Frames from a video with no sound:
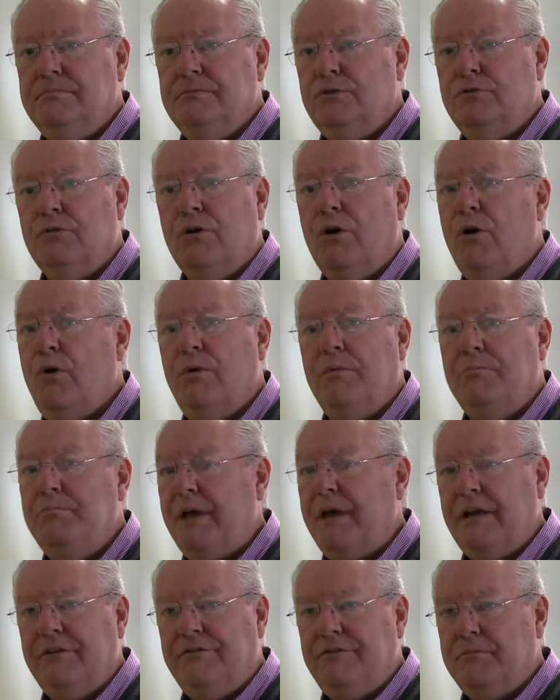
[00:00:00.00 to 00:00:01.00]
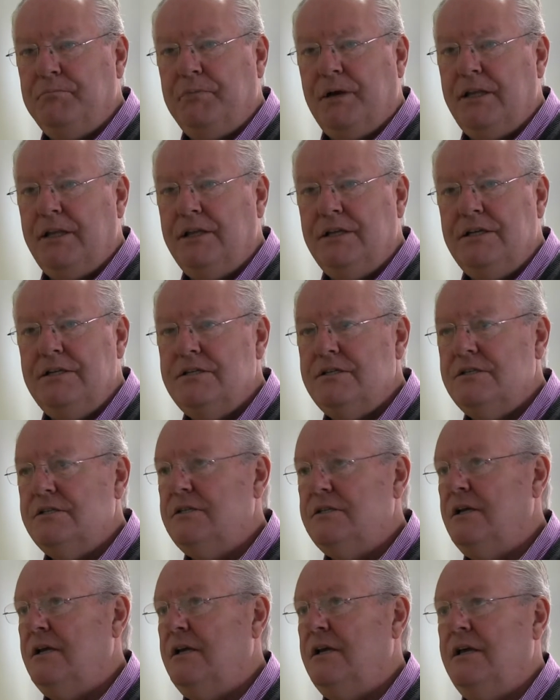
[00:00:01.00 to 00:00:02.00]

grow and benefit by this.